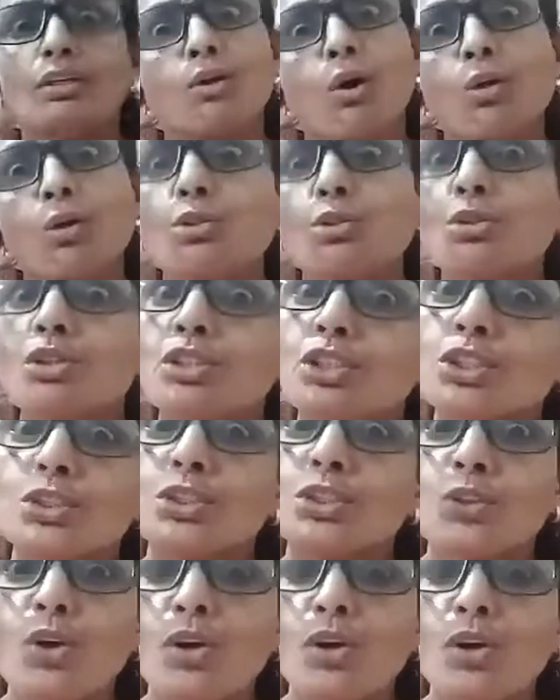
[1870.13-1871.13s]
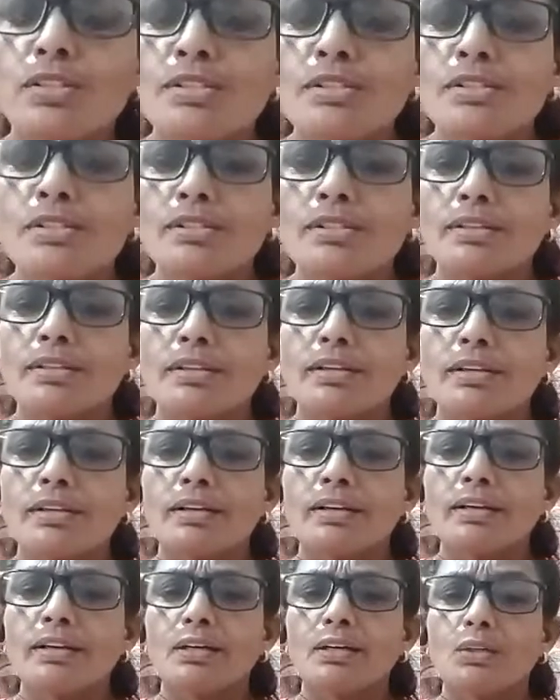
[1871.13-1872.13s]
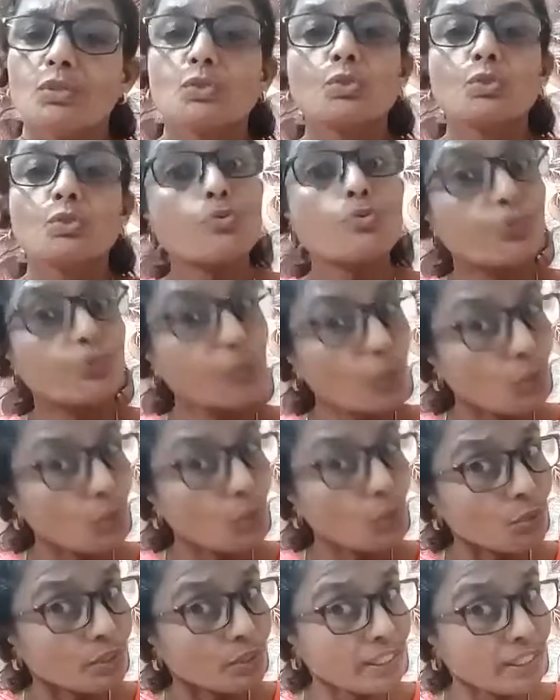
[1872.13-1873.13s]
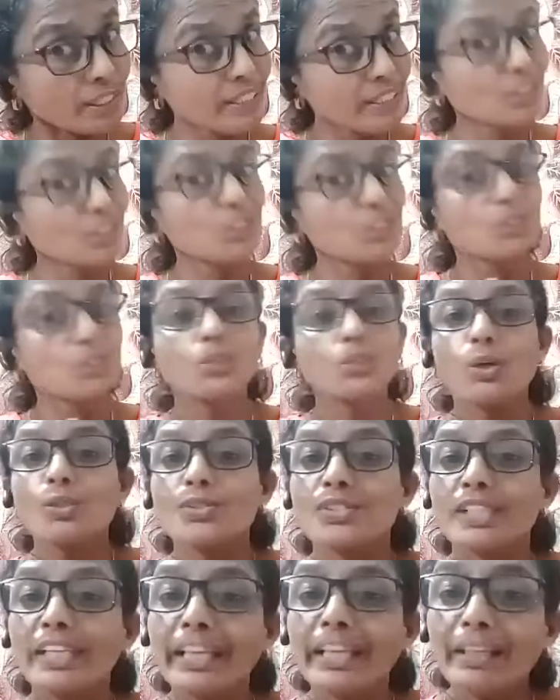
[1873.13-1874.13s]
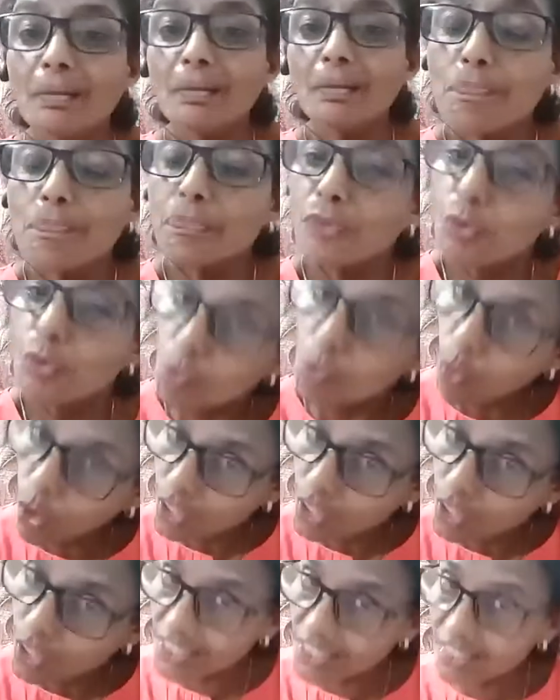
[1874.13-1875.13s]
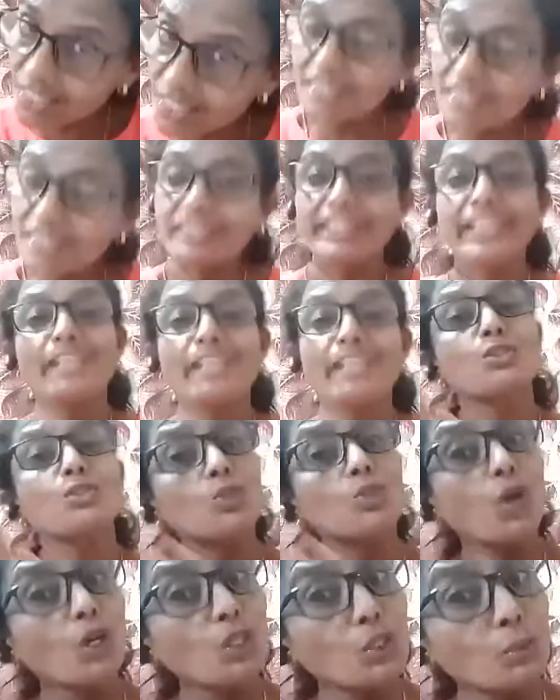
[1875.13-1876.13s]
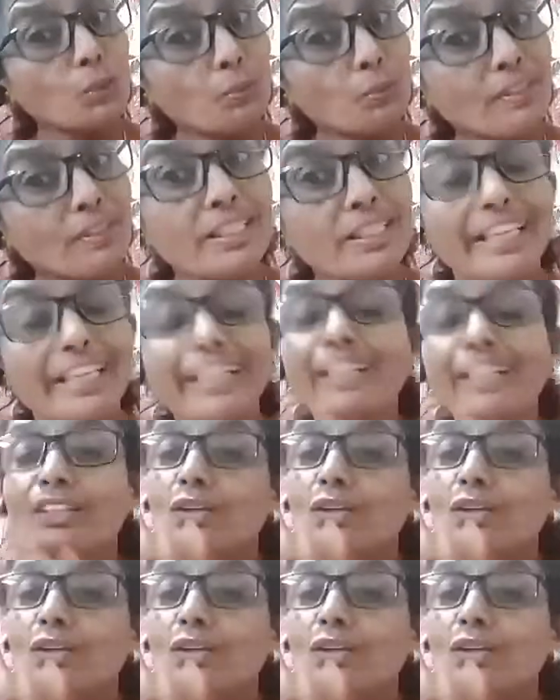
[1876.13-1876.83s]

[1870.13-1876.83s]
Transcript: also dissolves. So few things dissolves in water. They are soluble in